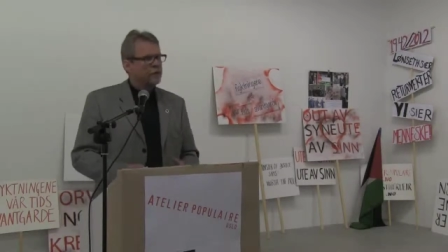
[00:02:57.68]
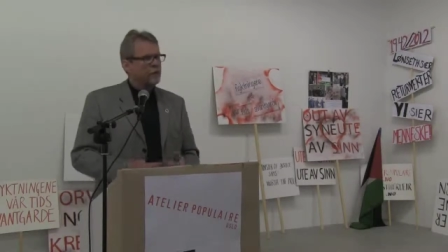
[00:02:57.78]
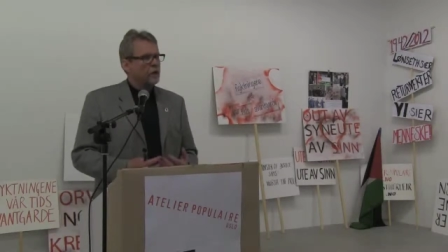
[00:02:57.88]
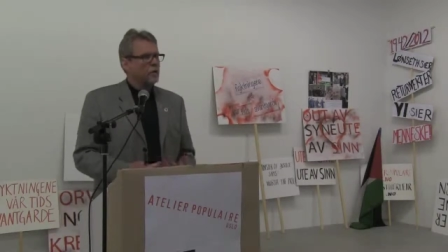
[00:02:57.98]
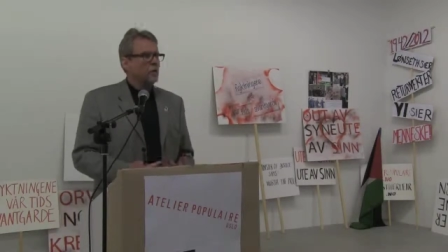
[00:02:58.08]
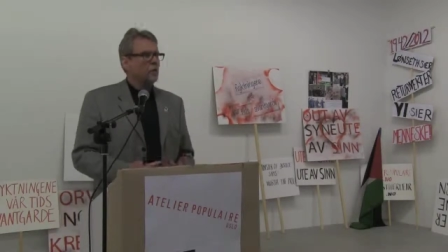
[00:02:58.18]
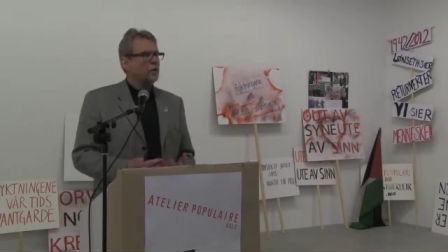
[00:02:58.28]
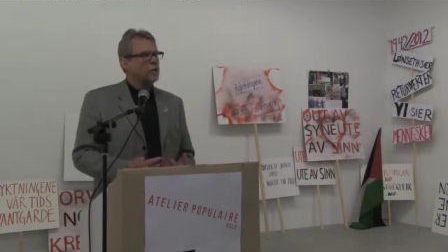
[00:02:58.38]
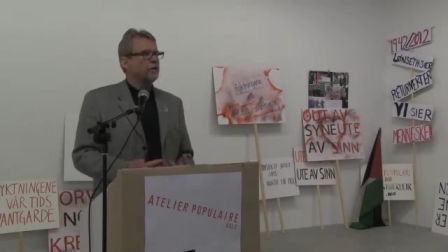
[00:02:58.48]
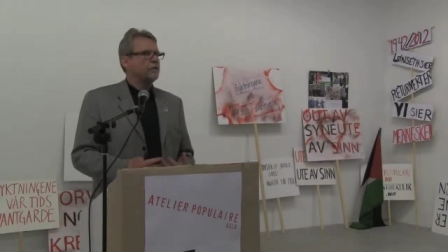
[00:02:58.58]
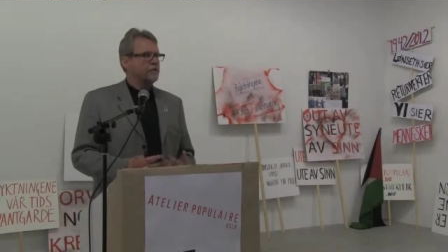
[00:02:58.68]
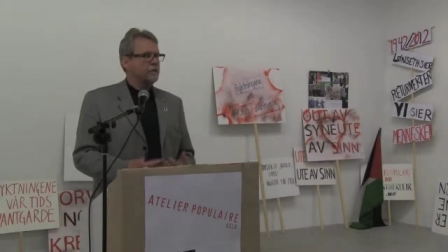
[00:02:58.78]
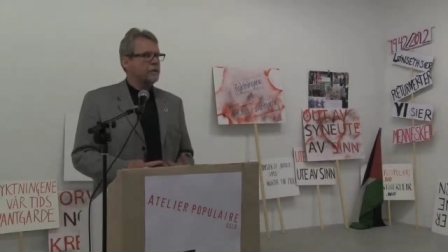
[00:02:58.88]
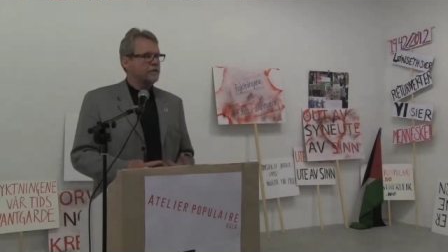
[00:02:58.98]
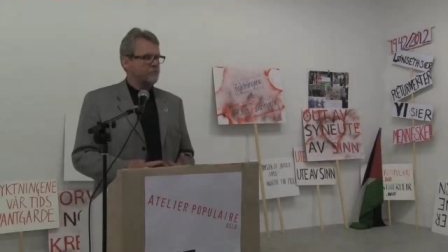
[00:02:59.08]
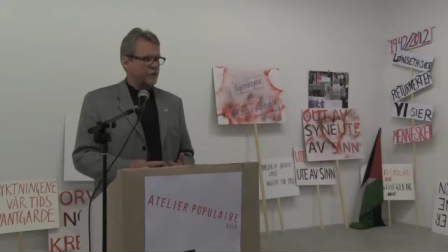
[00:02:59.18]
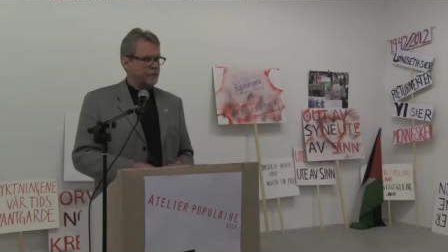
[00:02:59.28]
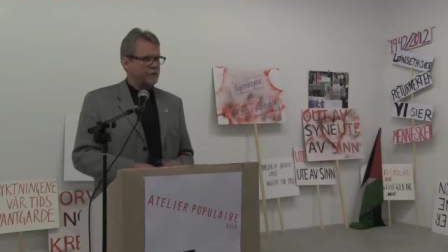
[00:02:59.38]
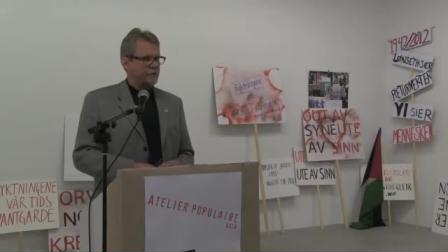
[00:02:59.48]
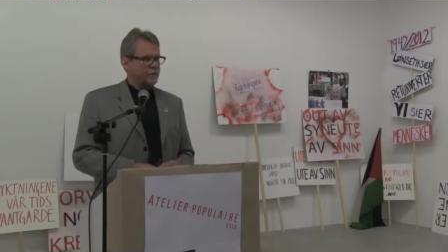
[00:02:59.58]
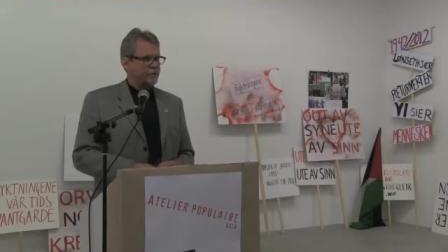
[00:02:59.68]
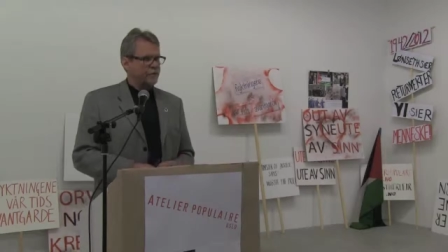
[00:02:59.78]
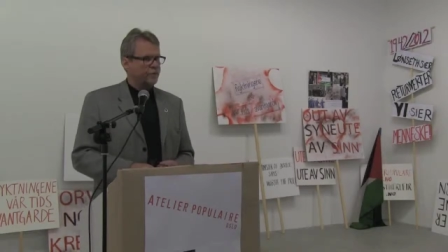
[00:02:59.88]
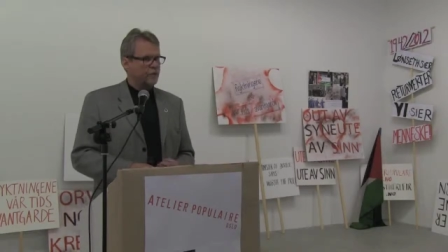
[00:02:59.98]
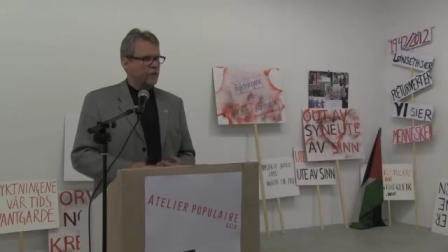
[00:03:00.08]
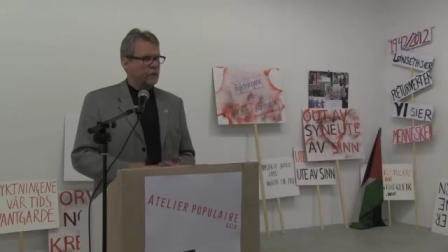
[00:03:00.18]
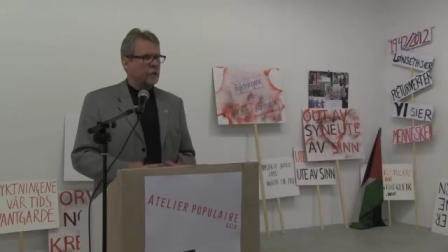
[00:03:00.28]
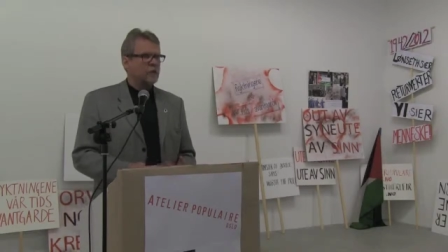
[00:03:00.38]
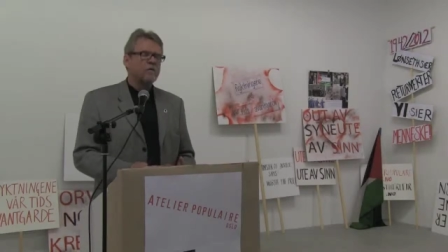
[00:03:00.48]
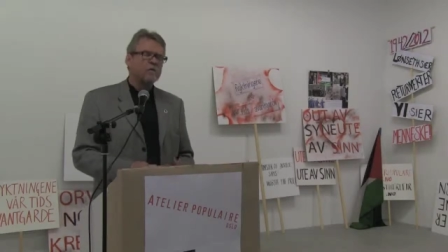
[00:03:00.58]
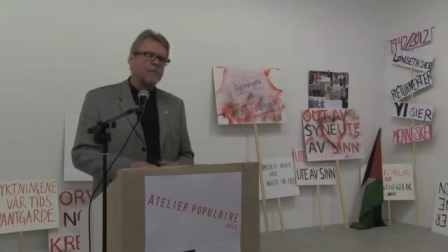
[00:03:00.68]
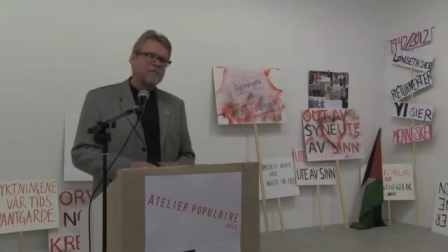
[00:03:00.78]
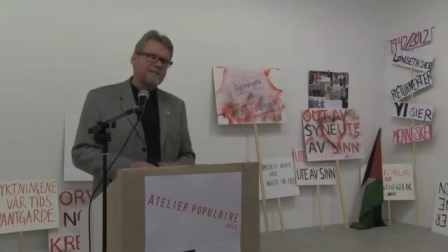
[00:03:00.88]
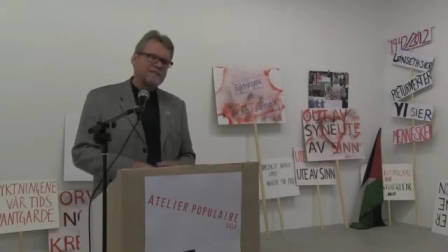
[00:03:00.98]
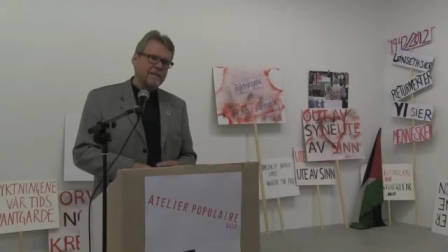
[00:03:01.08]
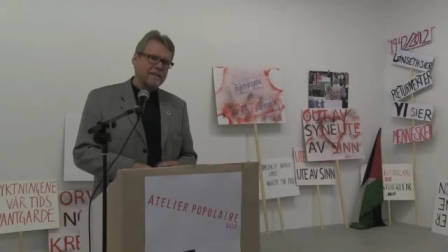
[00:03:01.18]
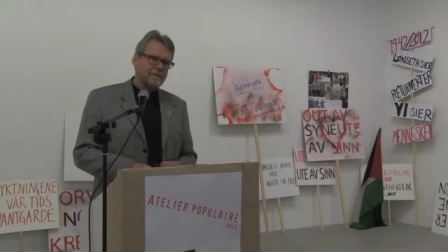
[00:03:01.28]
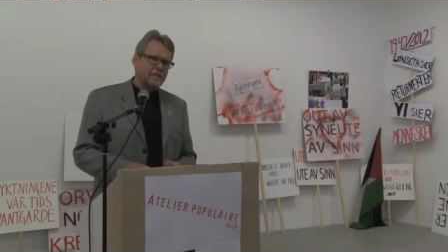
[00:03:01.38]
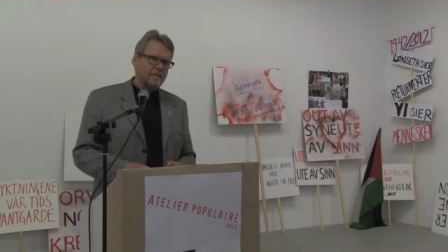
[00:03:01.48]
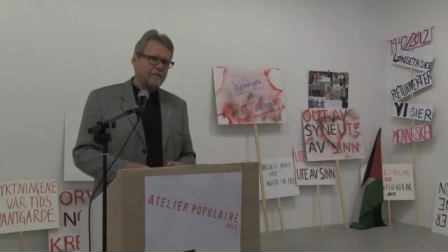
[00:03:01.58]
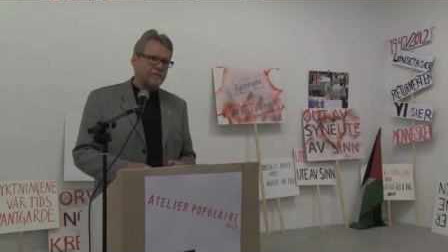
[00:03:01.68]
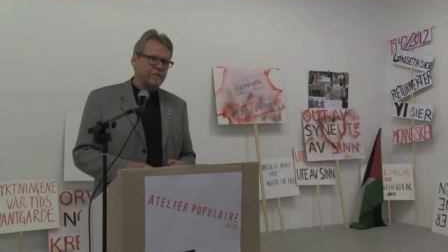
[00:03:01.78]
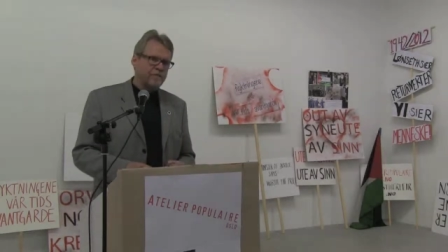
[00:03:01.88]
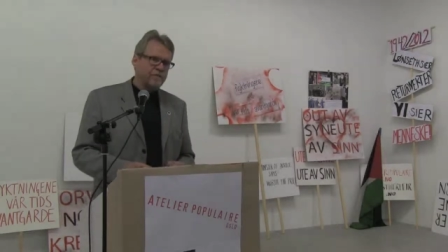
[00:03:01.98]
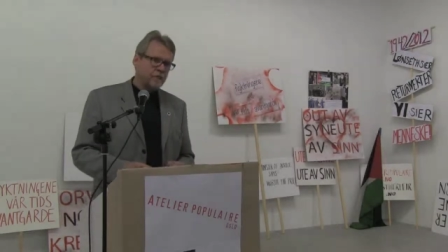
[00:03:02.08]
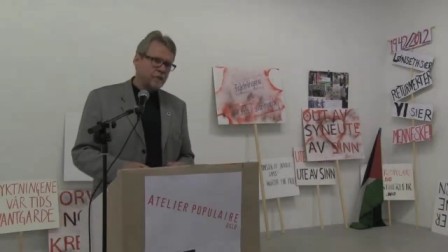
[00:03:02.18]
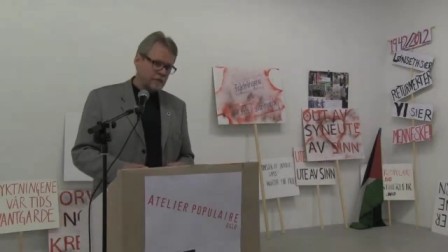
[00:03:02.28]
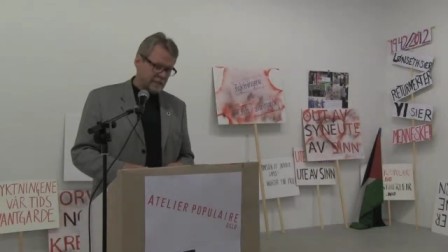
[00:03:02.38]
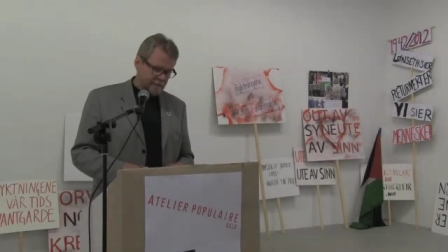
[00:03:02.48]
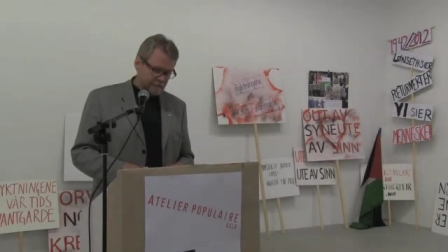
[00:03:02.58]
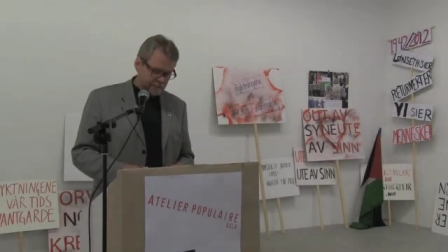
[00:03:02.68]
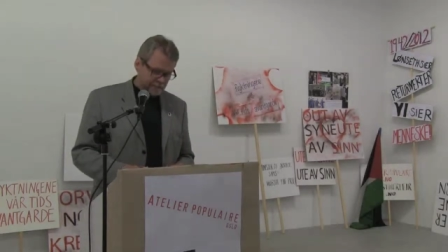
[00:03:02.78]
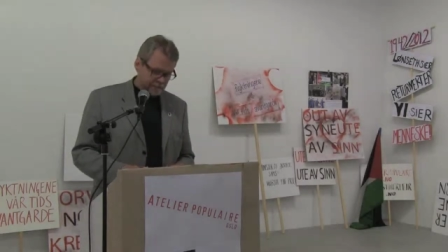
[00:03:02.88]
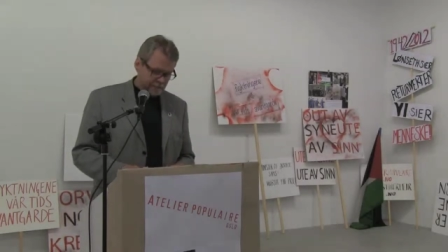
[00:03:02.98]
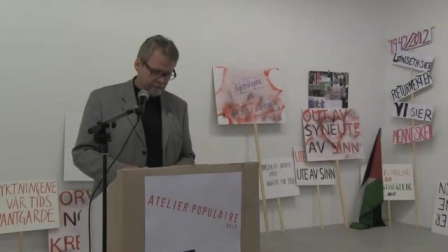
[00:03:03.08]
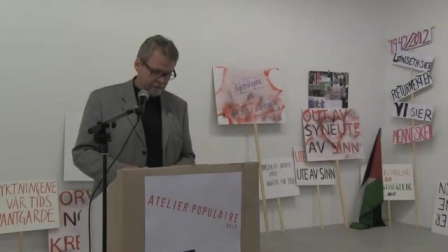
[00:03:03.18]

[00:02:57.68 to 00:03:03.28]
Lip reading: They are all under tremendous pressure. They come from a state, a fragile state,